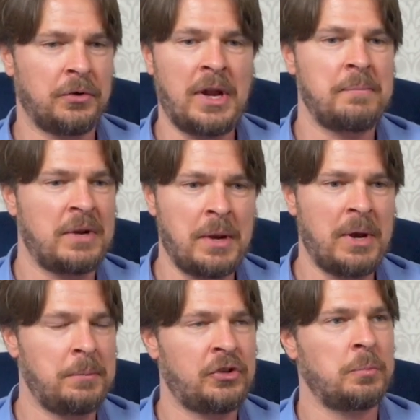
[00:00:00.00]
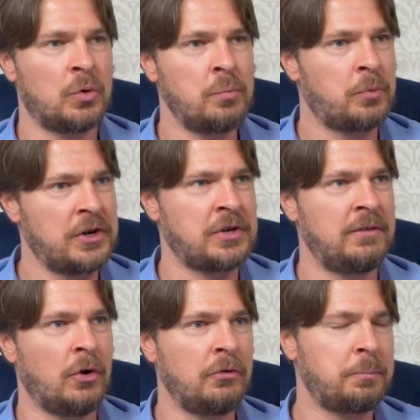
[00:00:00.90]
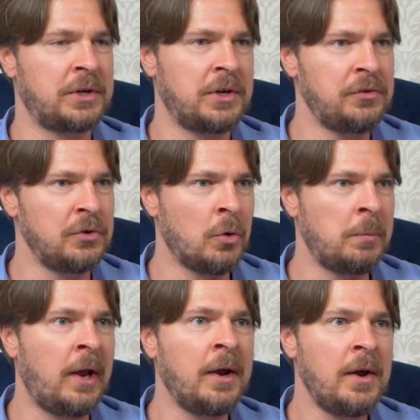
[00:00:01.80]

So there may be some group pressure involved, but it is normally...